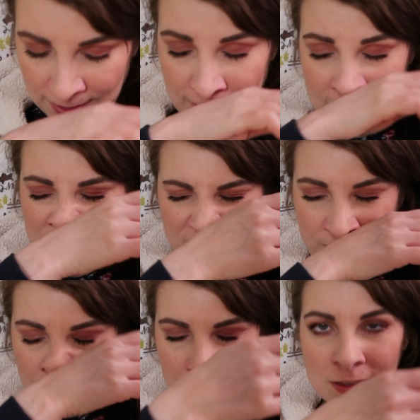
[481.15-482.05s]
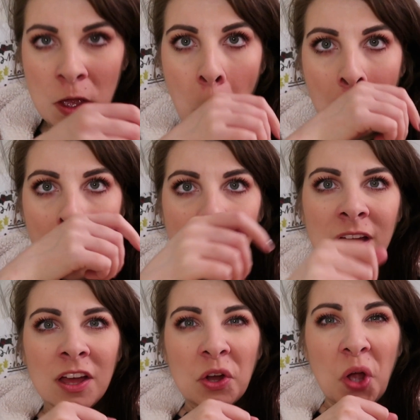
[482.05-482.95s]
um,
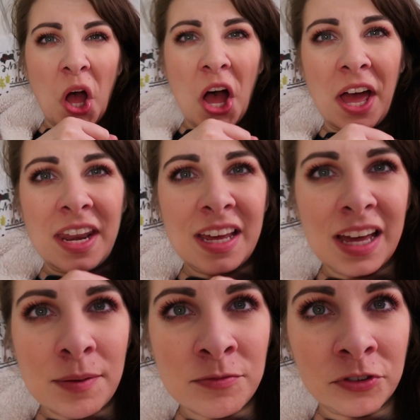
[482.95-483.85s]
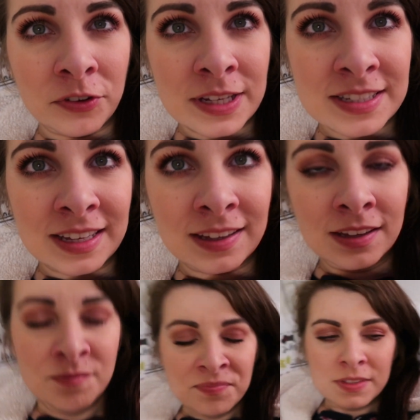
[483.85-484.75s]
God, I'm freezing.
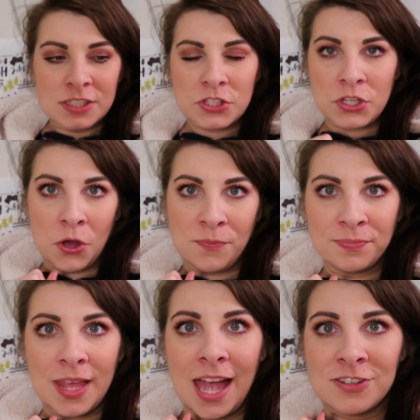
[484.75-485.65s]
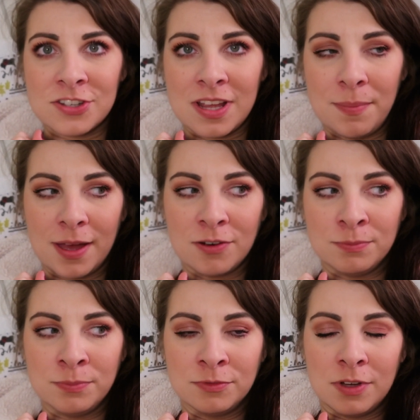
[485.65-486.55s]
So I just got back
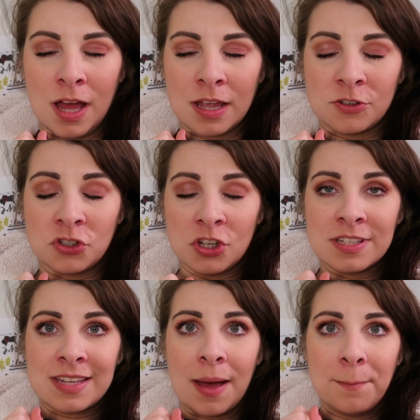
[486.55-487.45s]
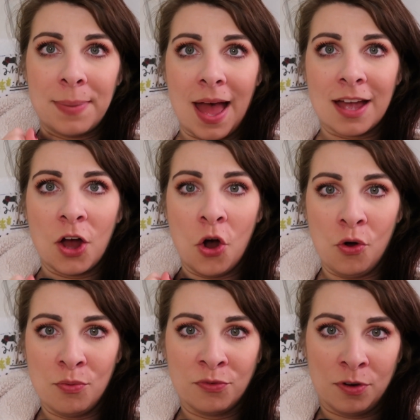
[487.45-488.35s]
from I just got back
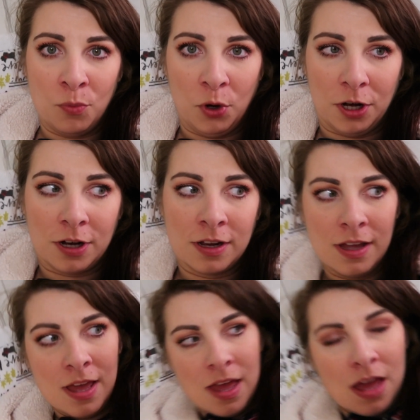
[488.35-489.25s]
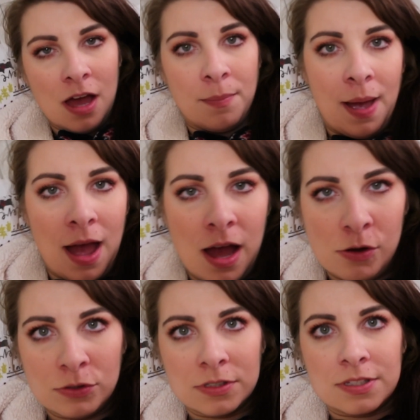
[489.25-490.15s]
home from work
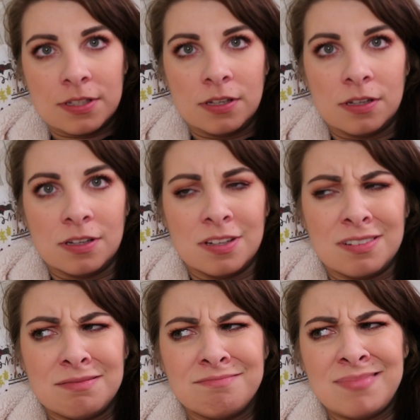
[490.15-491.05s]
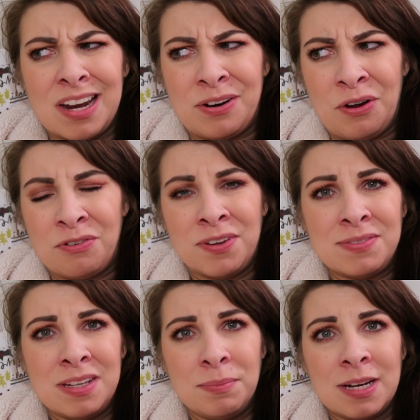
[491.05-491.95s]
about I don't know
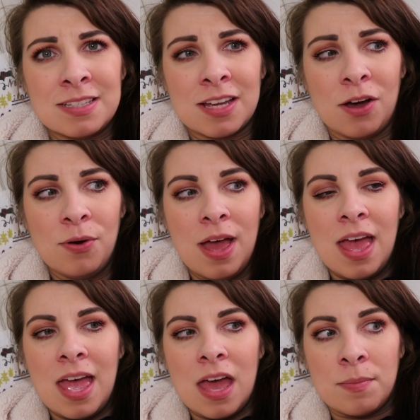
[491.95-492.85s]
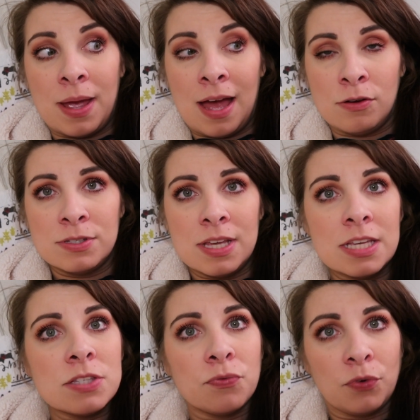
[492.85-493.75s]
15 minutes ago, and my house is